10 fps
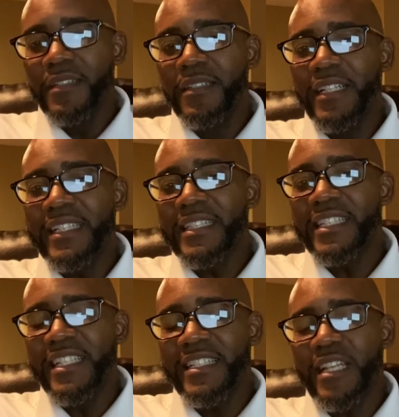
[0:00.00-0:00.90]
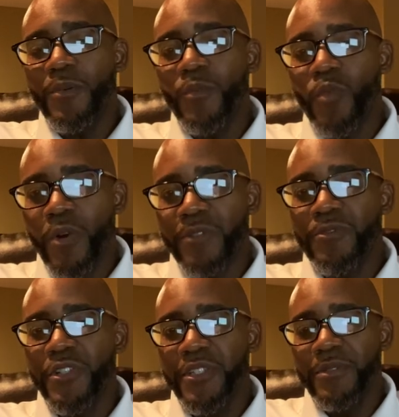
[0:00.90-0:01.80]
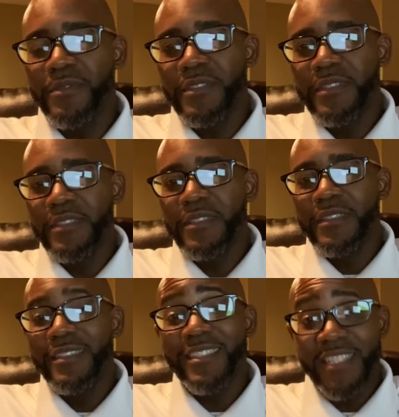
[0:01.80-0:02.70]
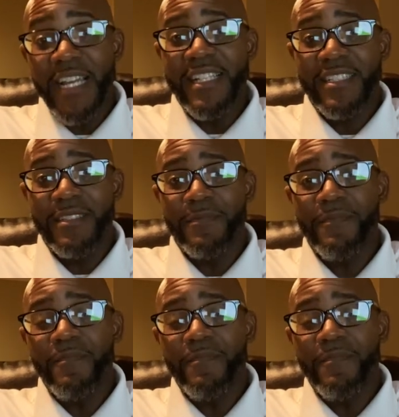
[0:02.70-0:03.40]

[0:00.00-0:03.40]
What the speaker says: Look at the things that worked for you, change them.